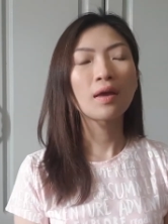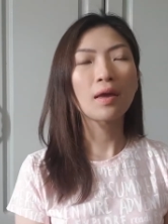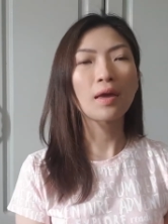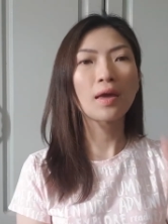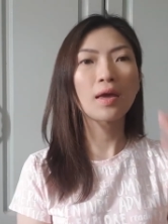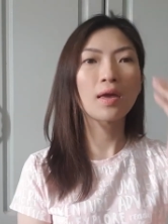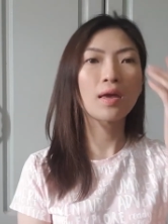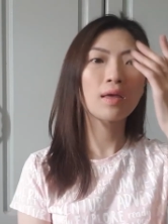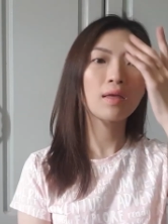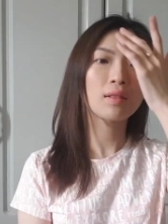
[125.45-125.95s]

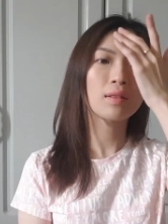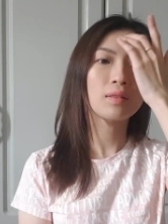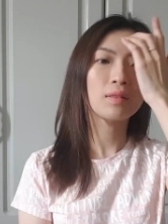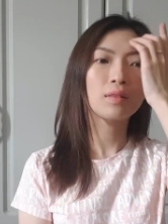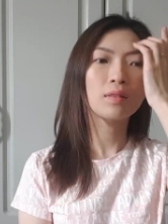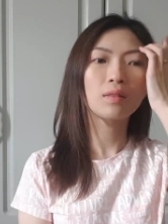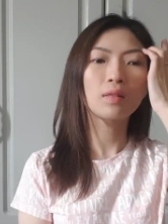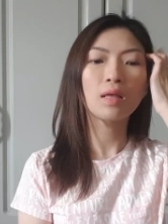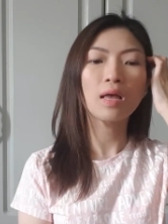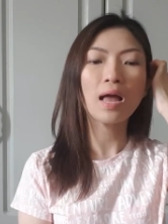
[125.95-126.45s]

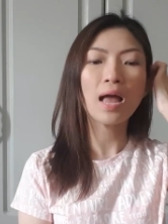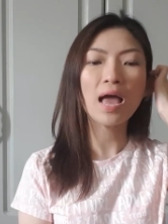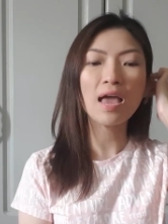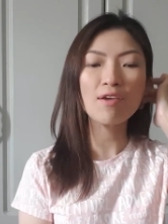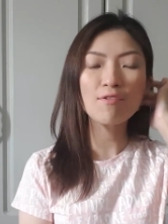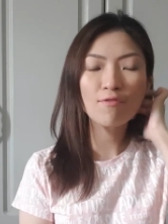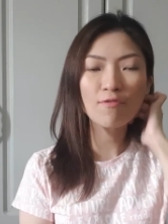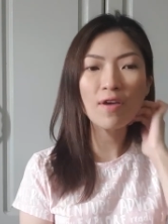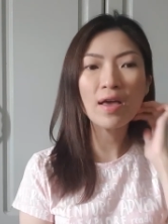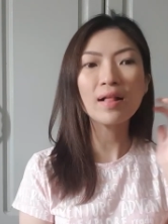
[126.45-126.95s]
and
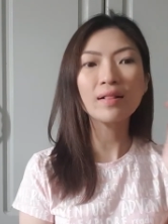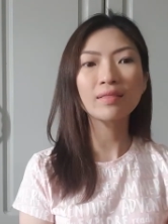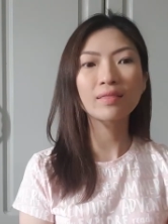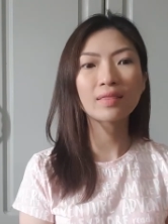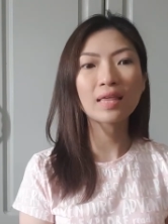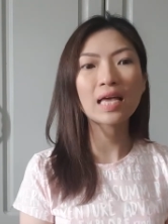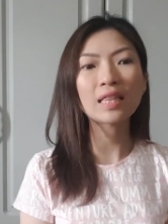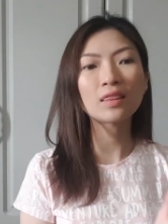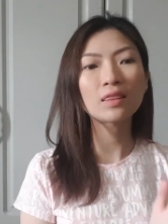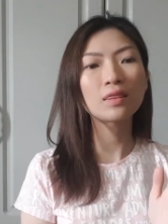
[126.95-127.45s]
I felt
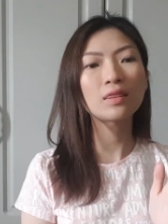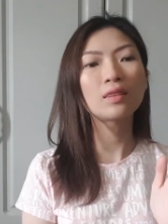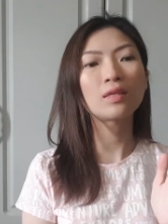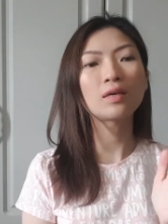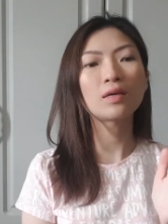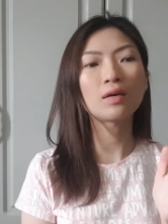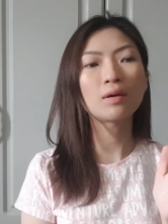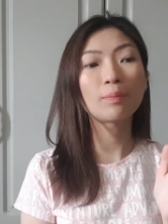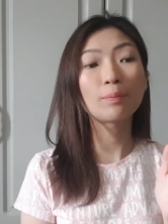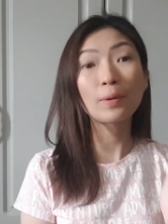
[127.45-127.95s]
that
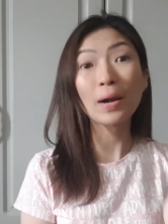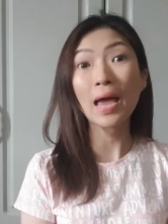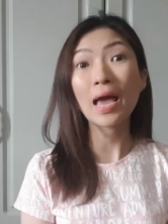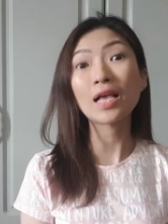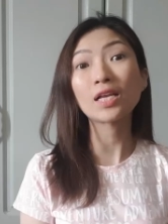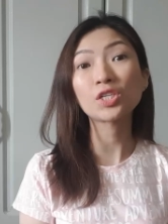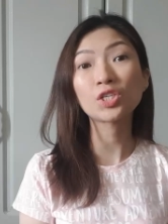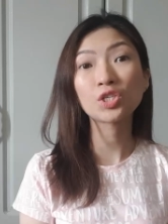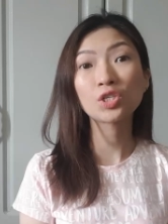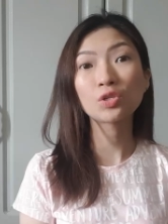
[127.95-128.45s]
the
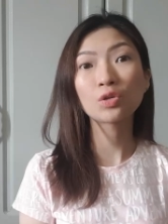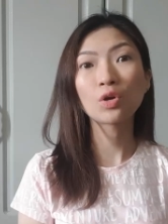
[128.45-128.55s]
branch